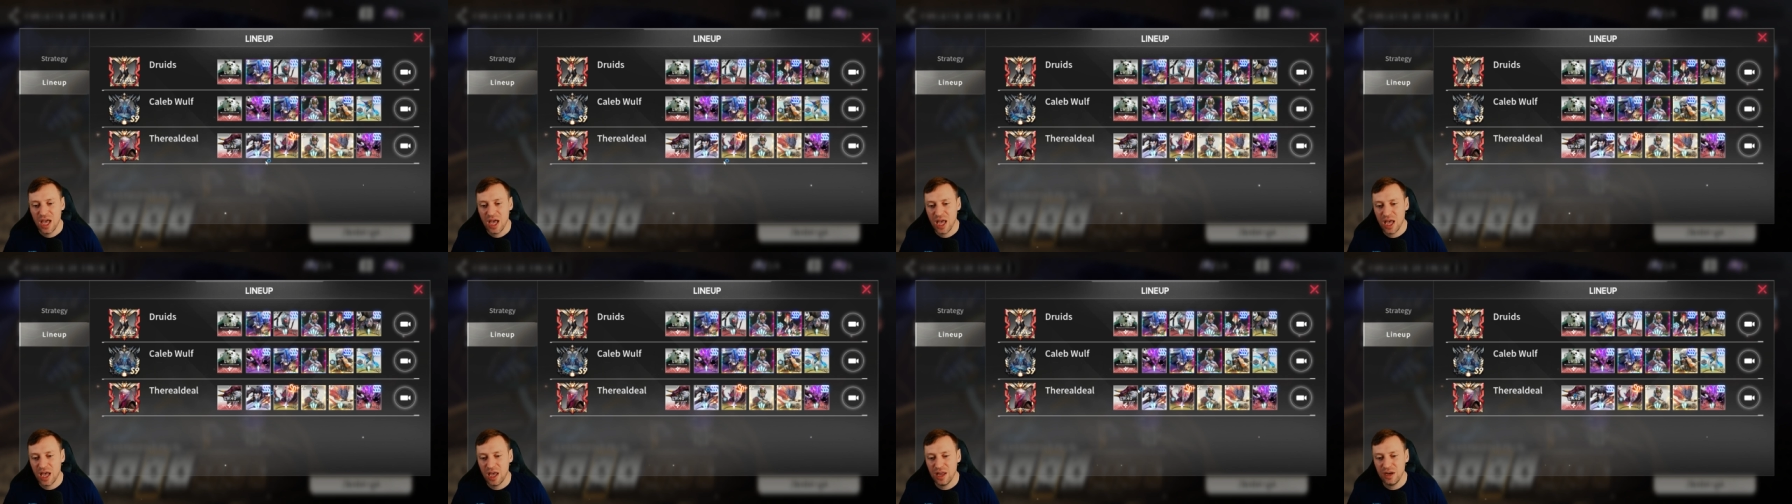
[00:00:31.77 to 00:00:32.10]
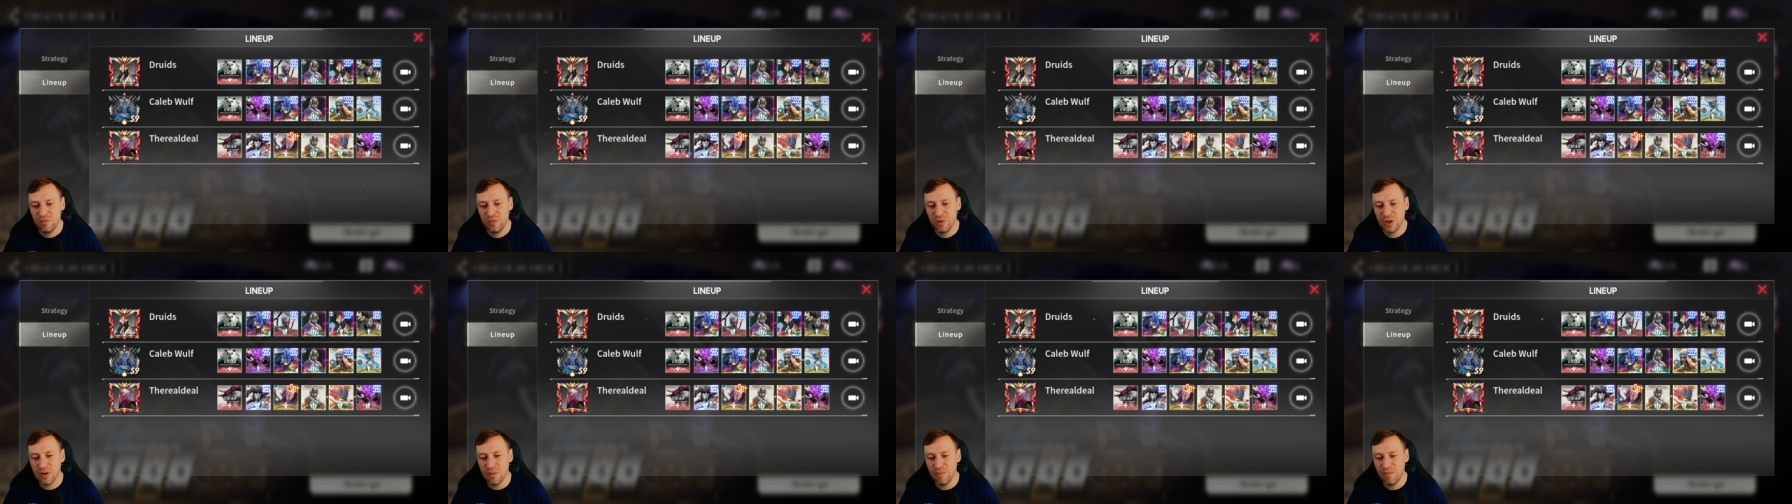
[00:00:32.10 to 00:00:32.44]

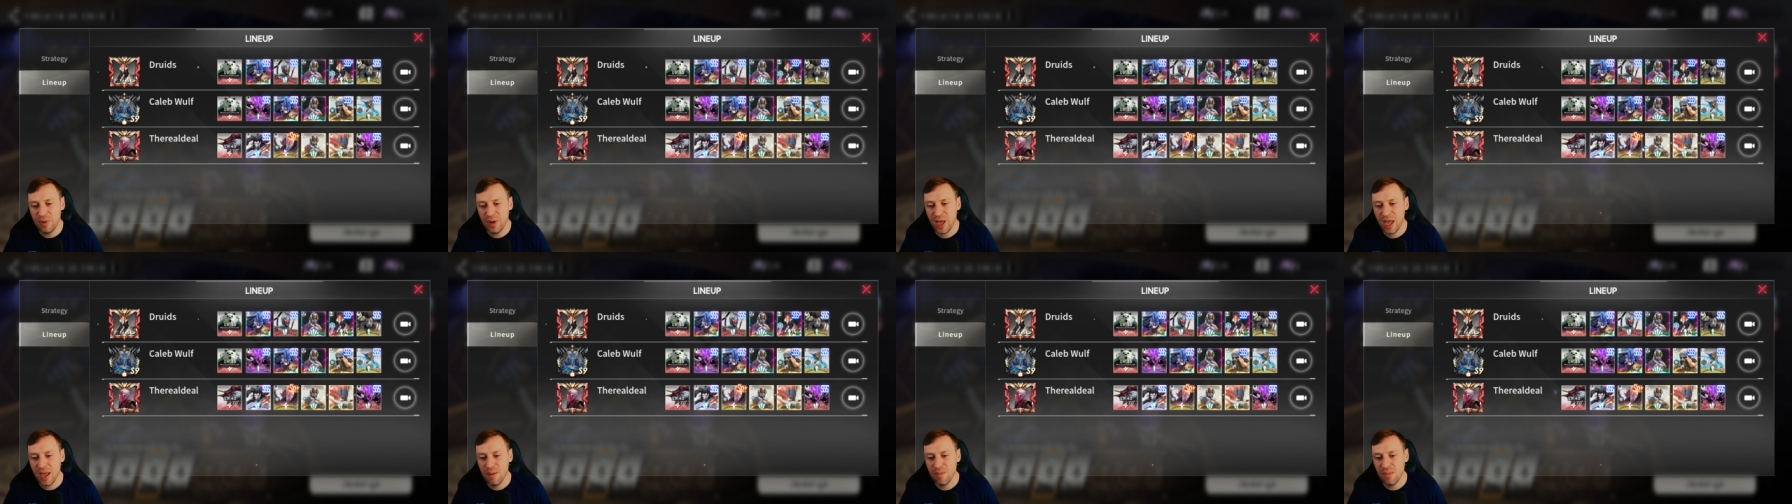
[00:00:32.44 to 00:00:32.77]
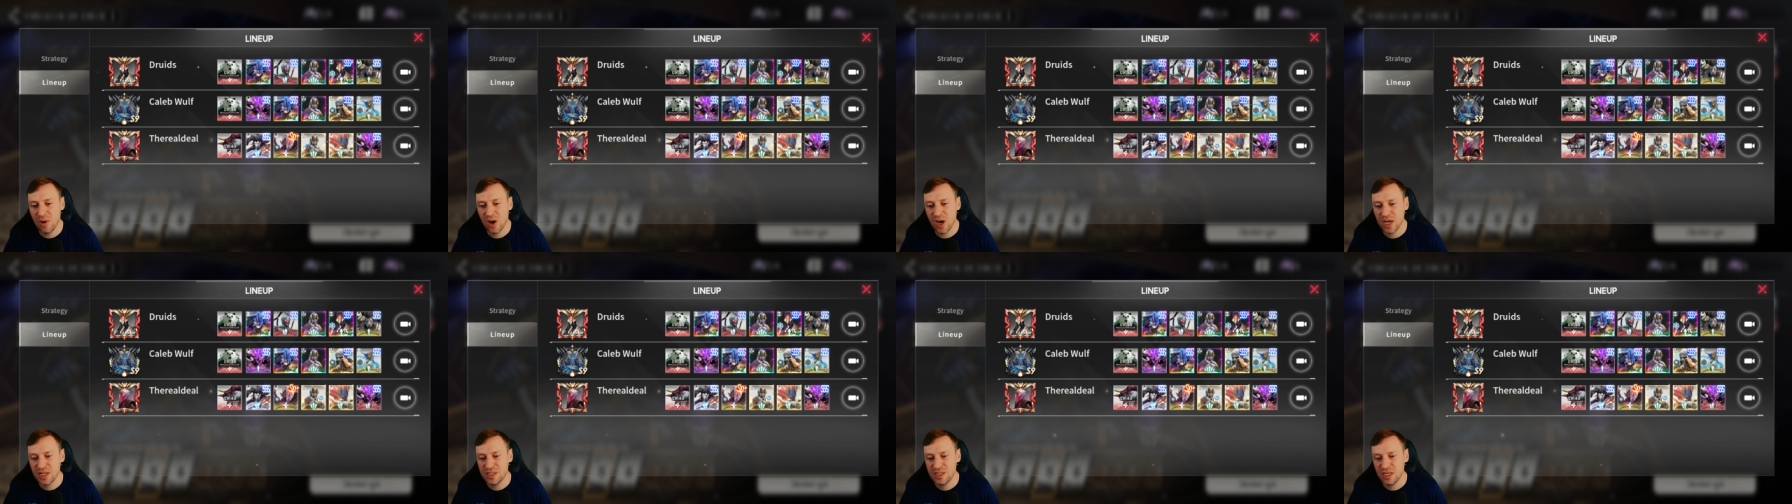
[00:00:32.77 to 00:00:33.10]
And if we compare
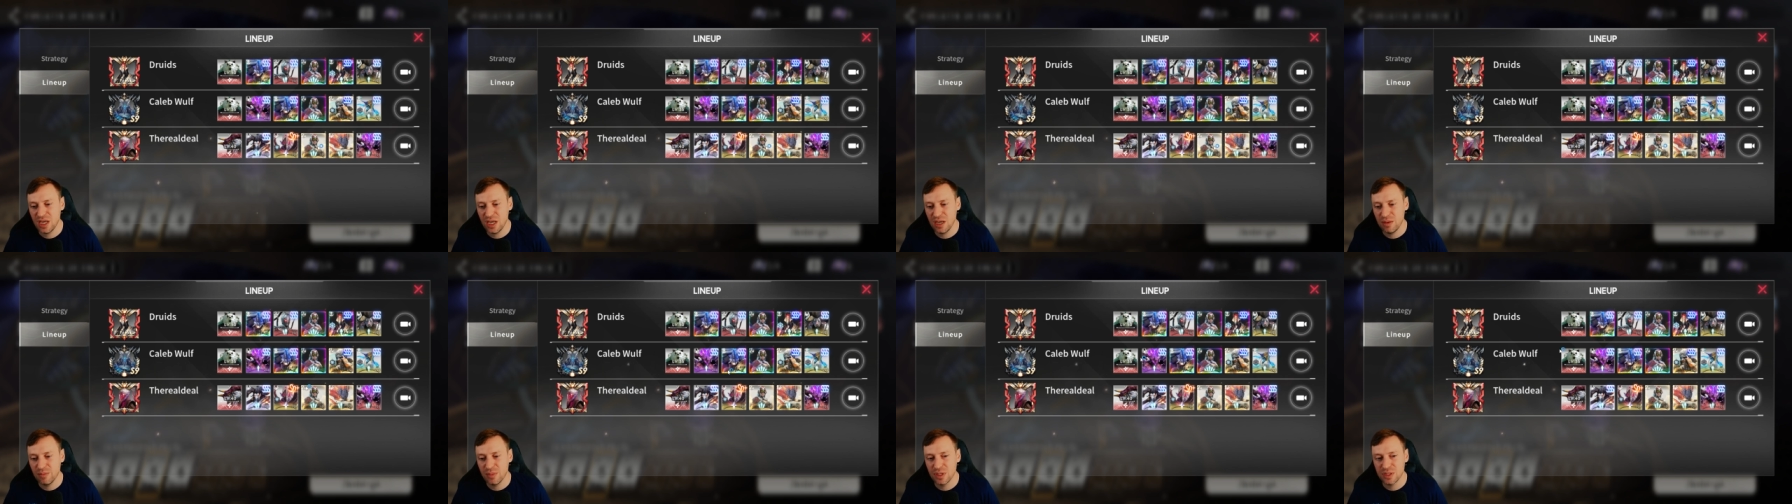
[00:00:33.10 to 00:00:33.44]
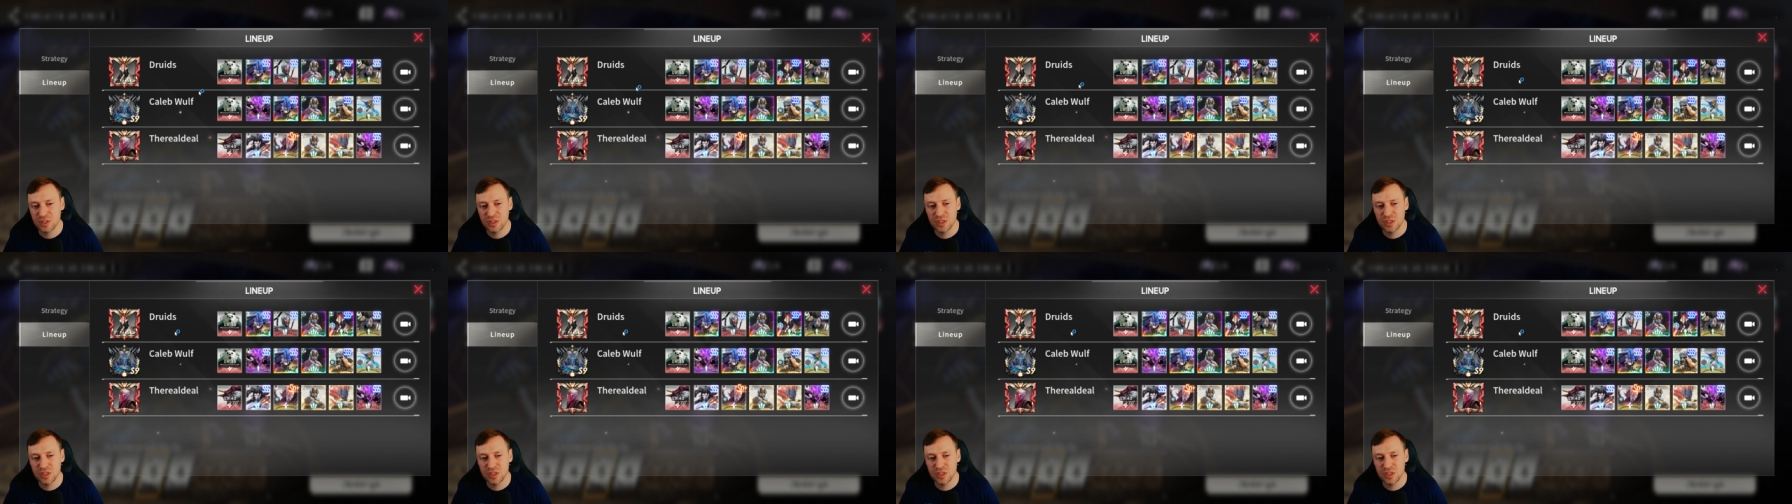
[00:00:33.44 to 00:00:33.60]
my team